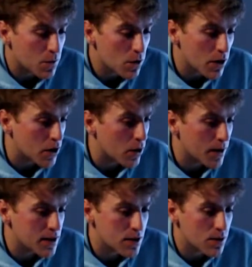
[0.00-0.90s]
before,
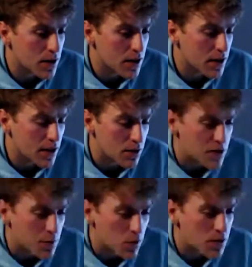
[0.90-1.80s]
going to
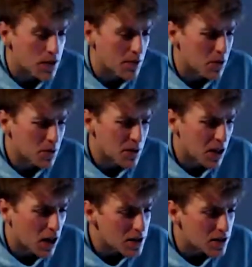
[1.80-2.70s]
a sports game, going to a
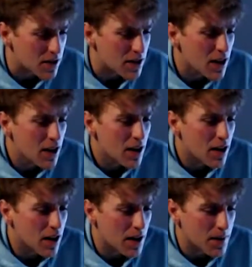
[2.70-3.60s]
concert.
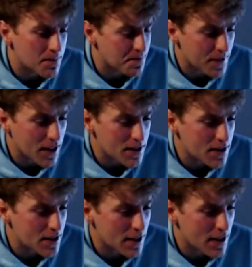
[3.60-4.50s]

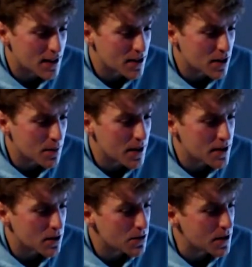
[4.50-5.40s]
It's going to be
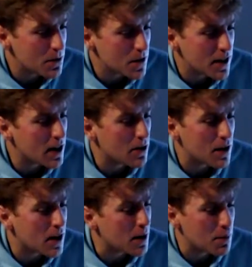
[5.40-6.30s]
so different
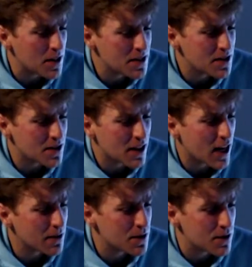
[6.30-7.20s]
now. Places are going to
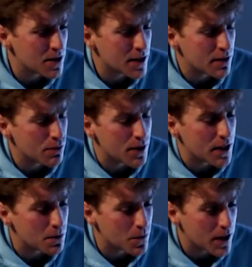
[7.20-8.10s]
have to really
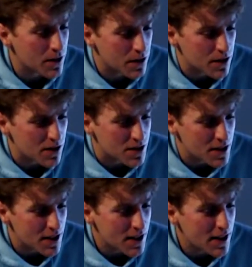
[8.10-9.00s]
reconfigure their
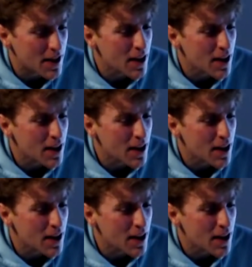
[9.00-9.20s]
seating.